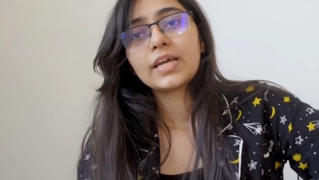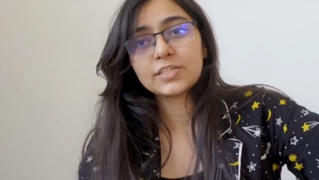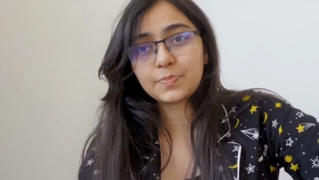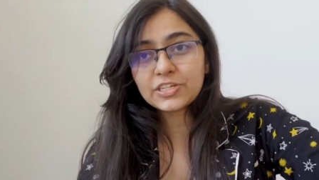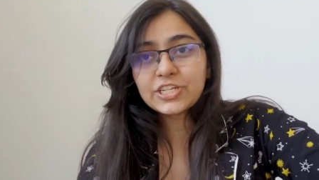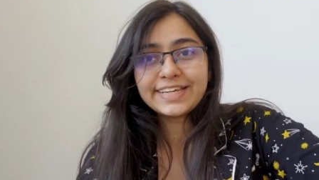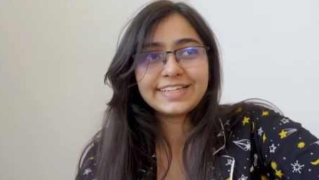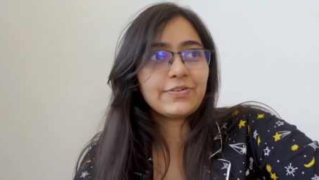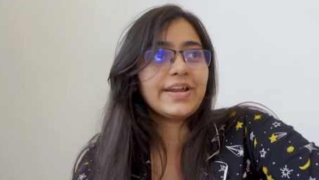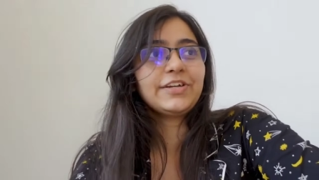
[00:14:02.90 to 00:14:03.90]
especially
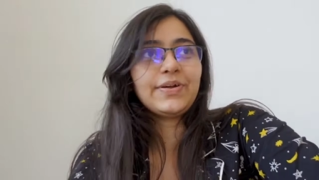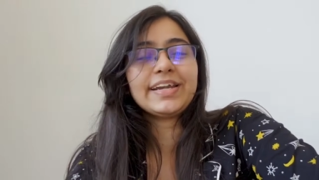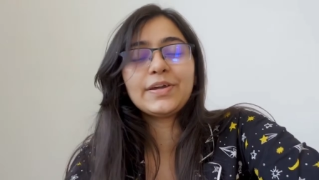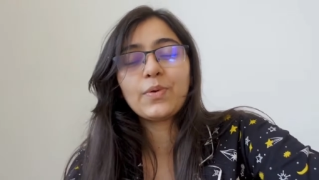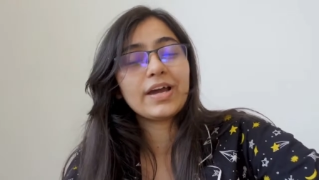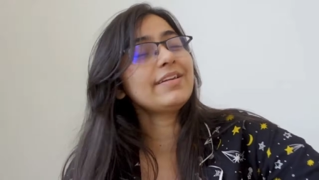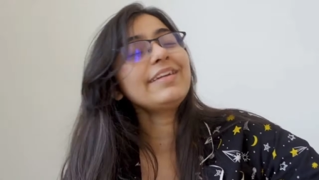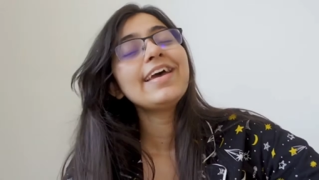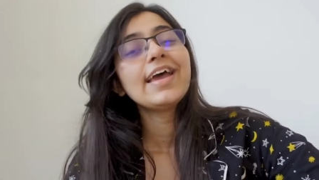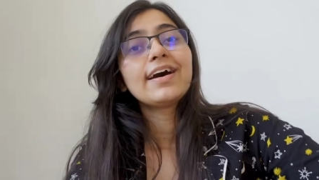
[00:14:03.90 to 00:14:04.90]
in
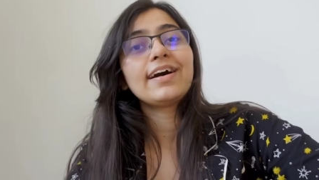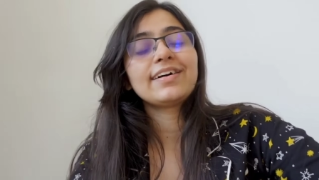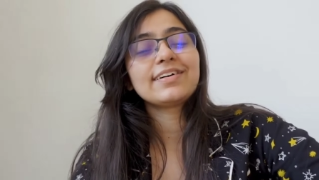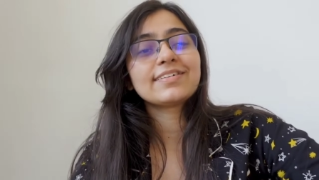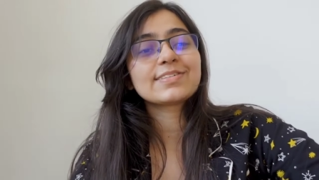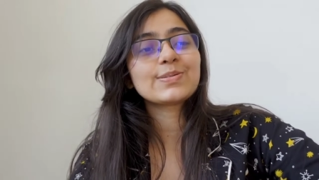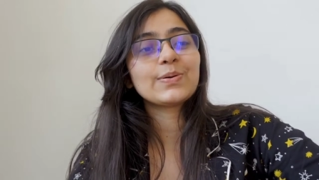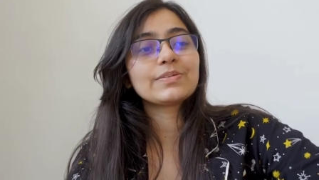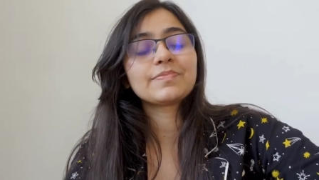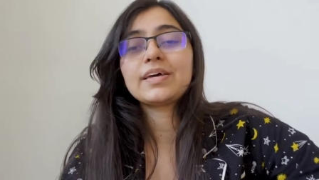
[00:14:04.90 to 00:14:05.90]
2021.
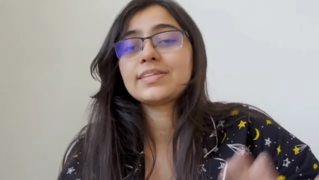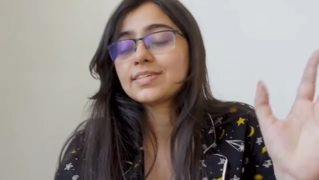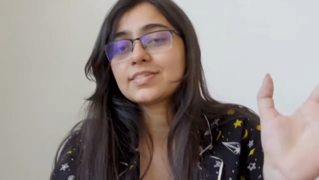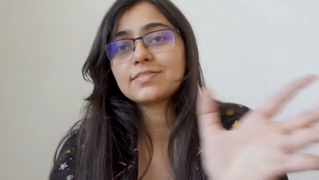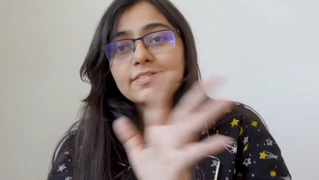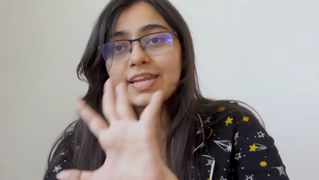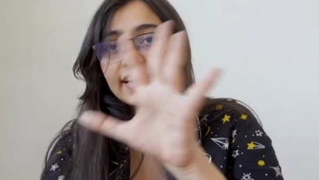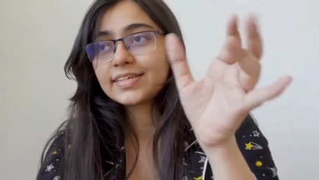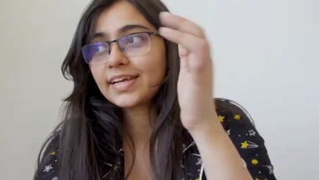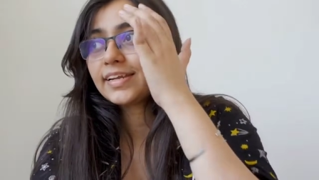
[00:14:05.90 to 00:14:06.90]
This is
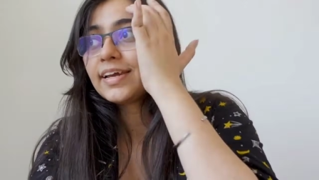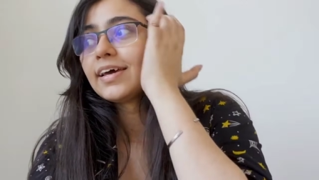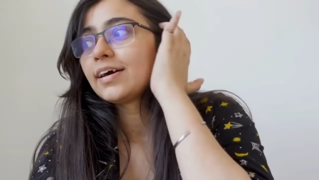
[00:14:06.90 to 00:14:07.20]
rented.